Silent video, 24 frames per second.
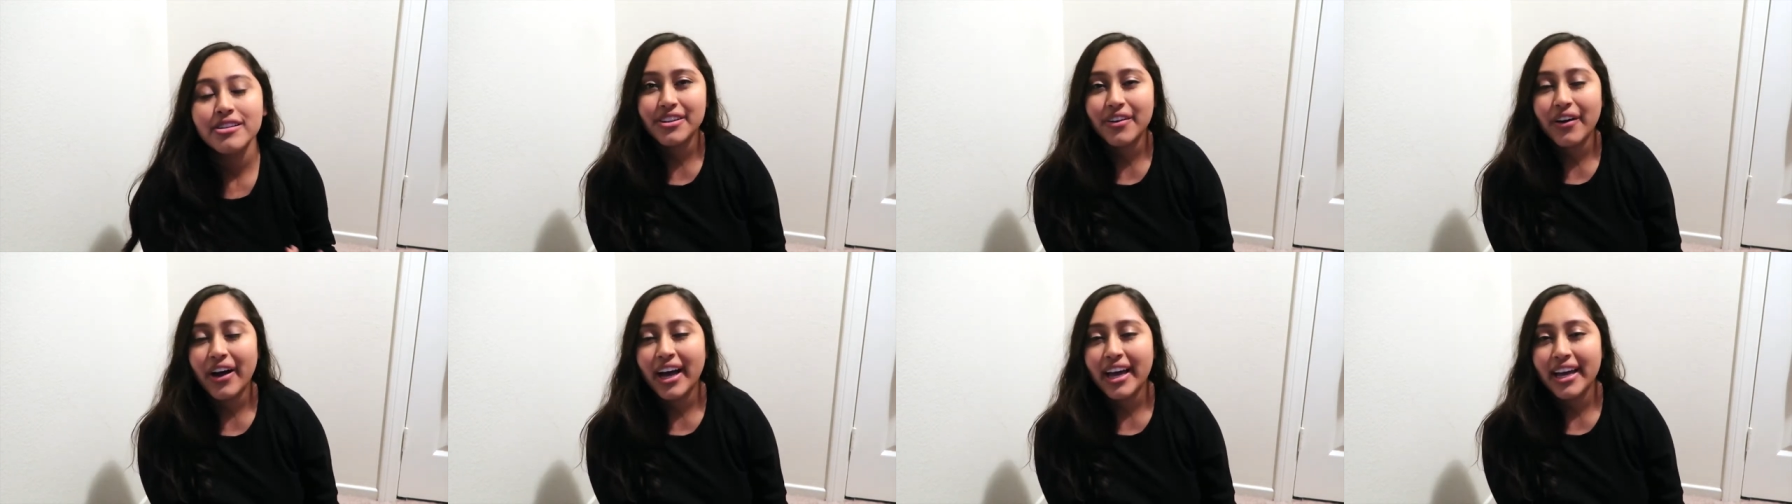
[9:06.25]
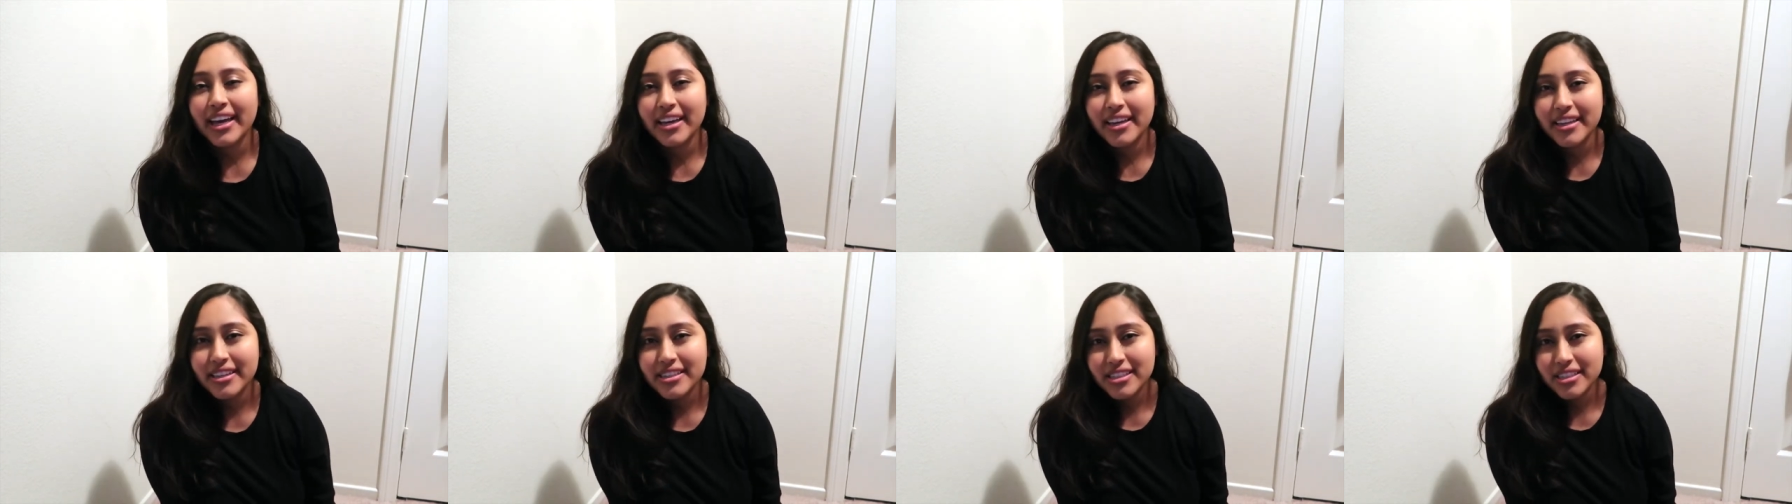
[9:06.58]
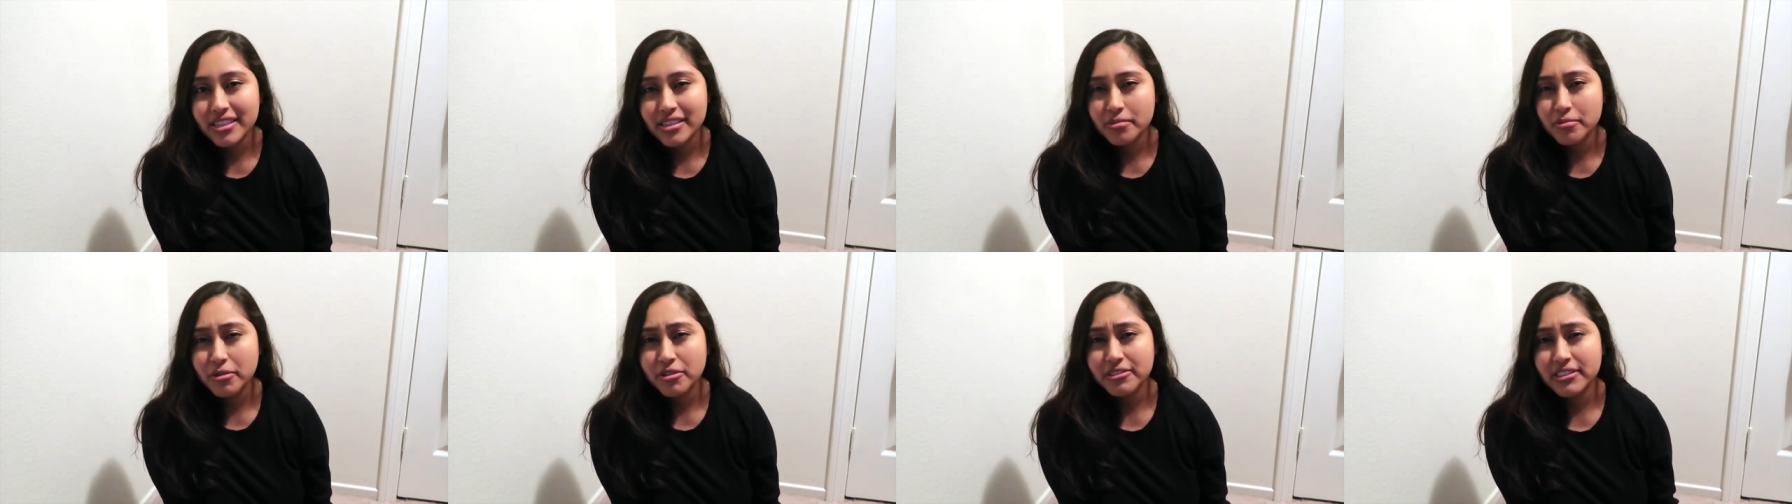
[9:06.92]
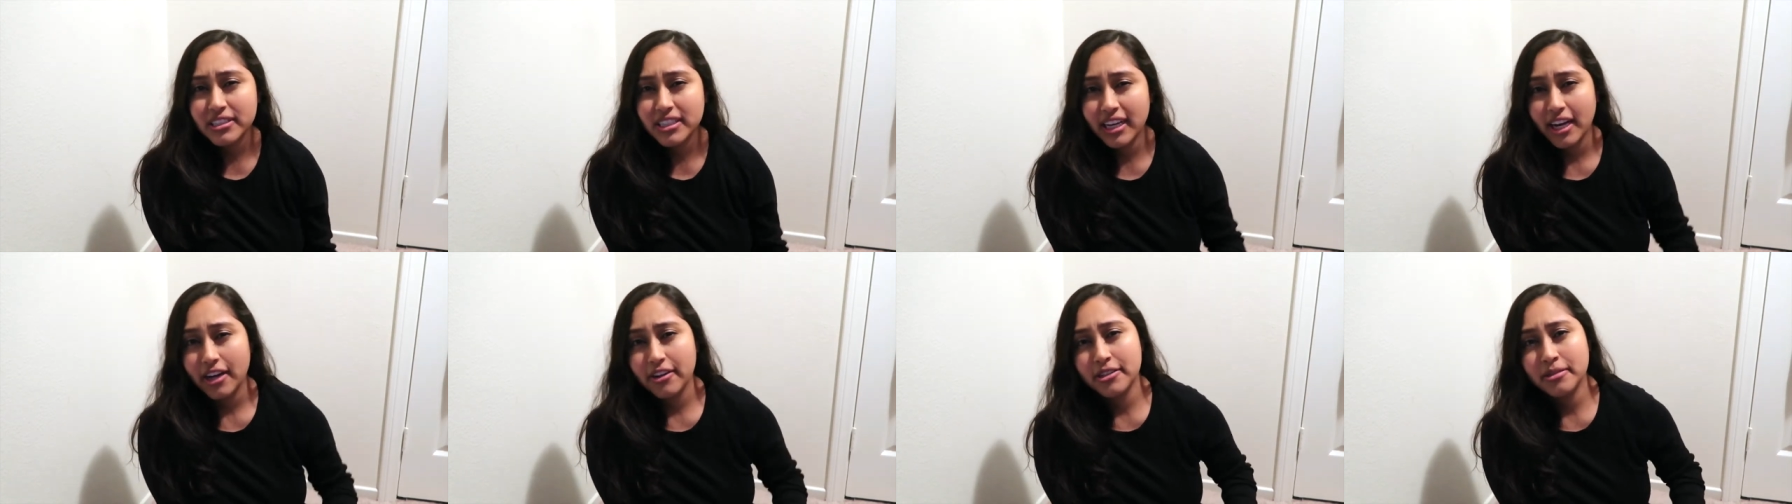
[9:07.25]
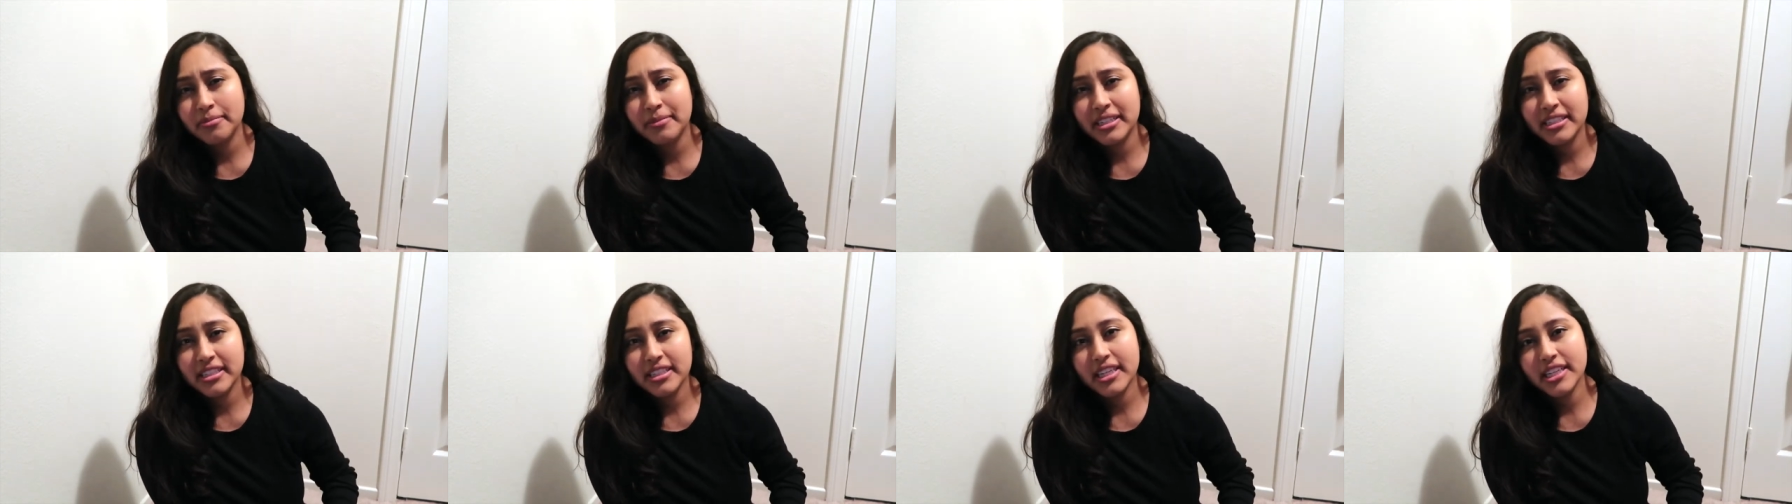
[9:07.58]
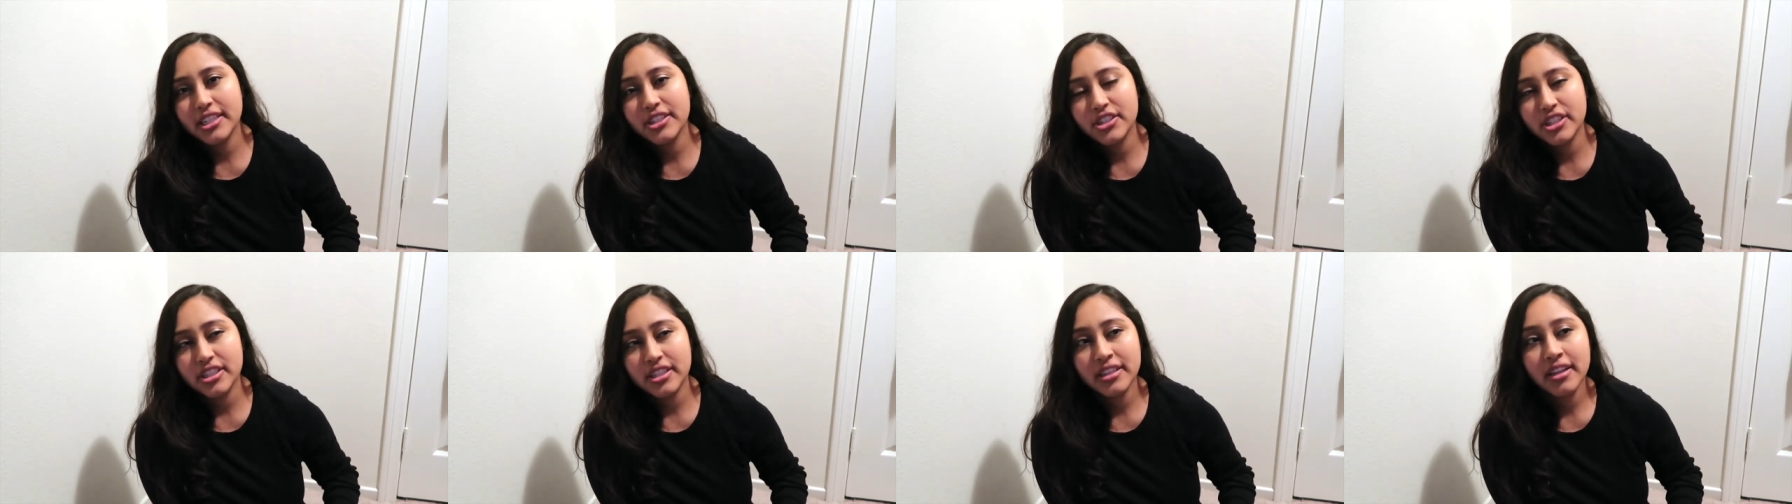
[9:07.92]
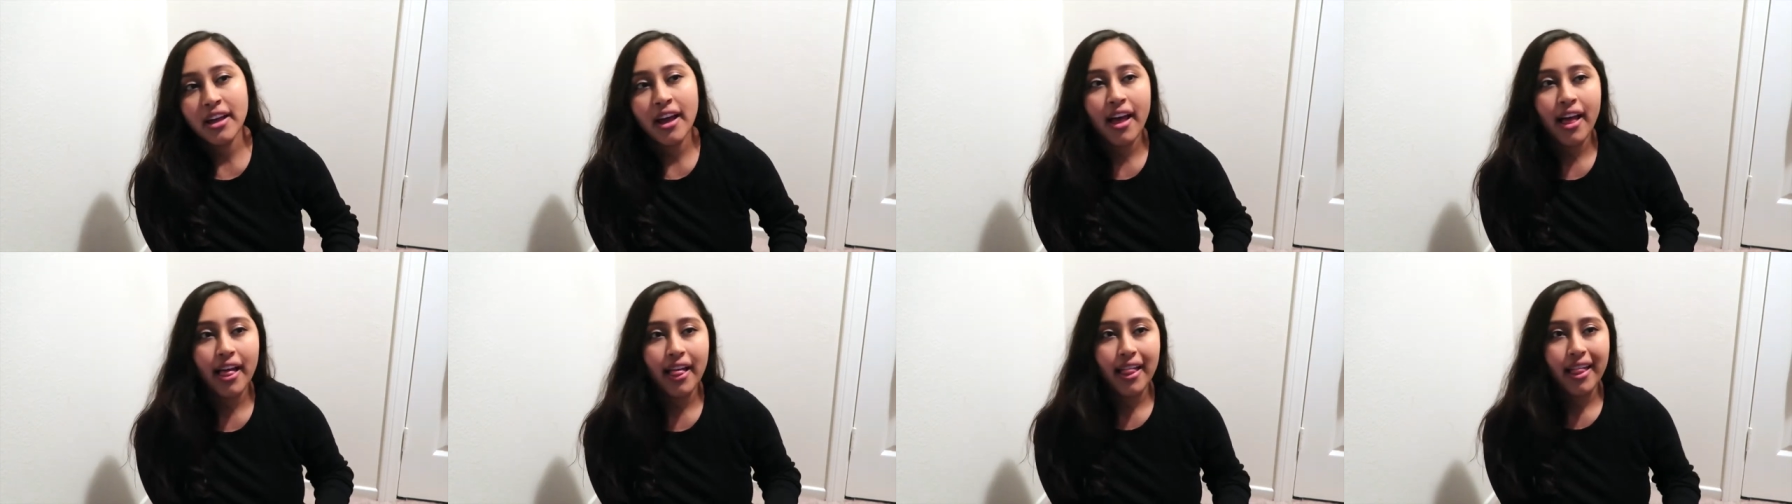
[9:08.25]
So I took some over-the-counter medication,